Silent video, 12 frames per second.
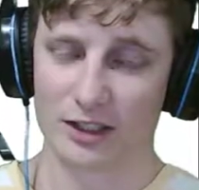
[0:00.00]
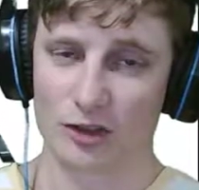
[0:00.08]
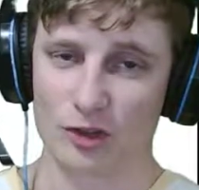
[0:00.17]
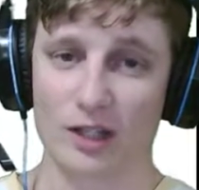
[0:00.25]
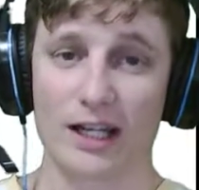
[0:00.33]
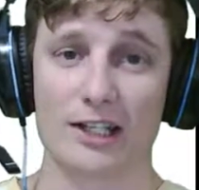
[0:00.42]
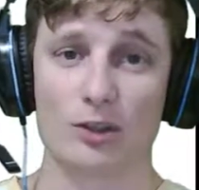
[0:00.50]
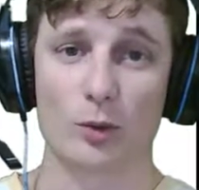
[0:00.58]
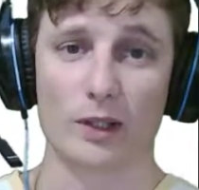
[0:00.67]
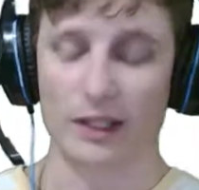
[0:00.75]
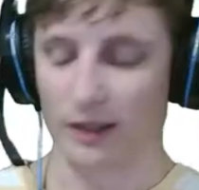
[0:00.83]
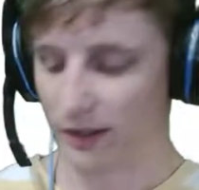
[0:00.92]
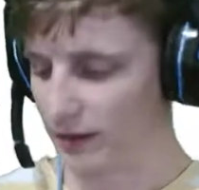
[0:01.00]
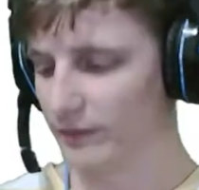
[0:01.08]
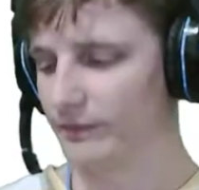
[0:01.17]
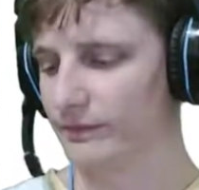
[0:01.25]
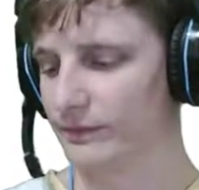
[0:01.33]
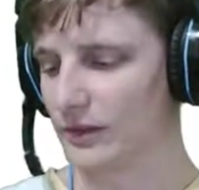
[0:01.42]
July 20th.
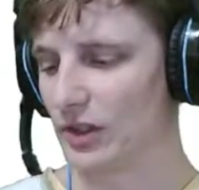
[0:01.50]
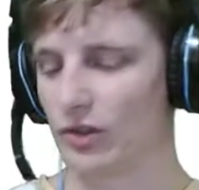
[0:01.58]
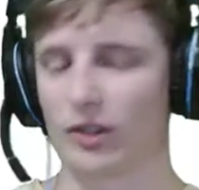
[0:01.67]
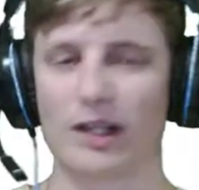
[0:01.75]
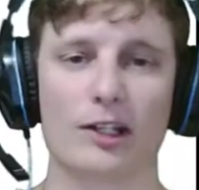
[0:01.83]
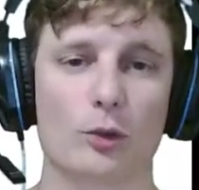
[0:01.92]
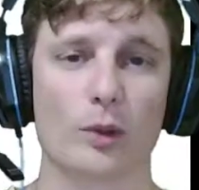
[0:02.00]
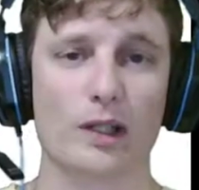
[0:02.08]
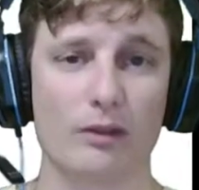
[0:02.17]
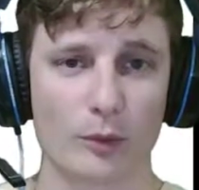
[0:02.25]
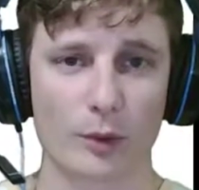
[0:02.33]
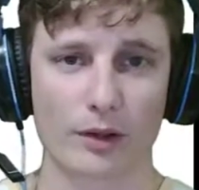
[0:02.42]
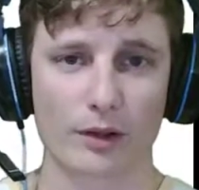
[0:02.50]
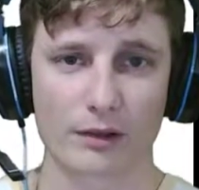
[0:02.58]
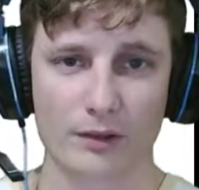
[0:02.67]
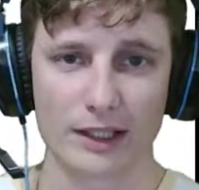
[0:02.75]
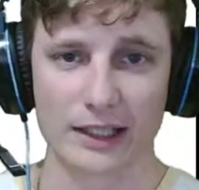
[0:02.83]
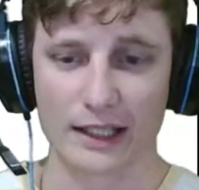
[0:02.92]
July 24th
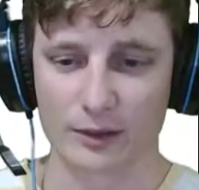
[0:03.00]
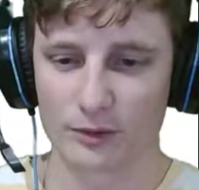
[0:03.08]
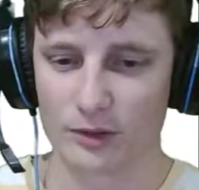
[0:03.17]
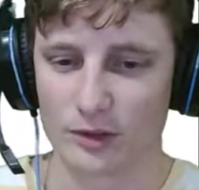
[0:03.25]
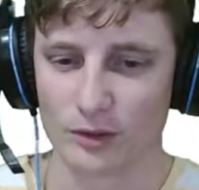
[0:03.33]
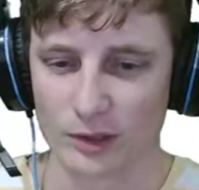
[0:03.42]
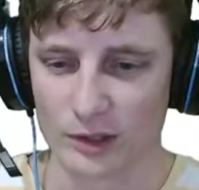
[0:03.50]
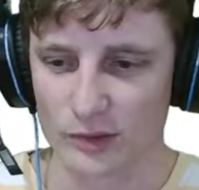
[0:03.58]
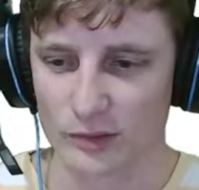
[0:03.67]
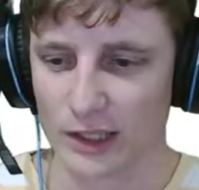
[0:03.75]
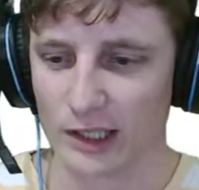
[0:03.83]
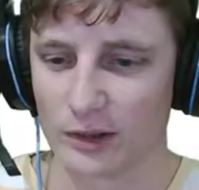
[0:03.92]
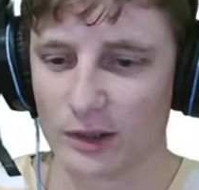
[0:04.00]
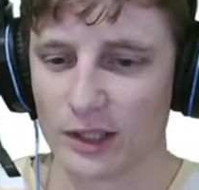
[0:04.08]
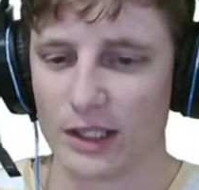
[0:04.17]
right now, doing this video.